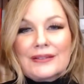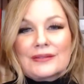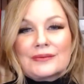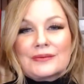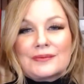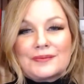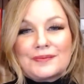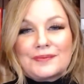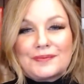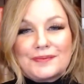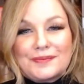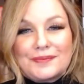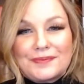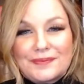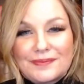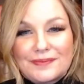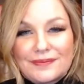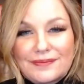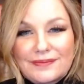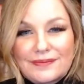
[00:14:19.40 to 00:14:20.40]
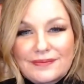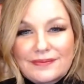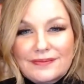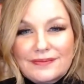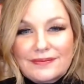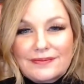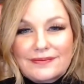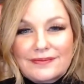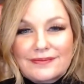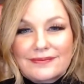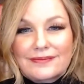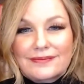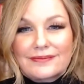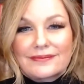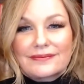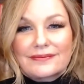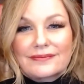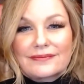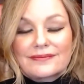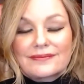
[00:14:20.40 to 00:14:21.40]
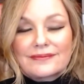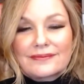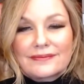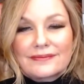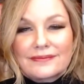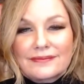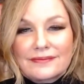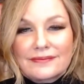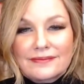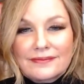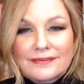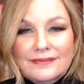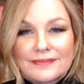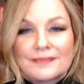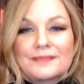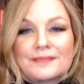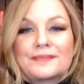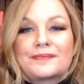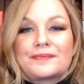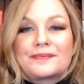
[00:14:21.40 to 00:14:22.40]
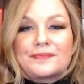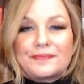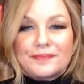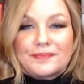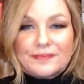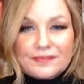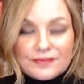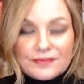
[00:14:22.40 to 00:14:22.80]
No words are spoken by the person on screen.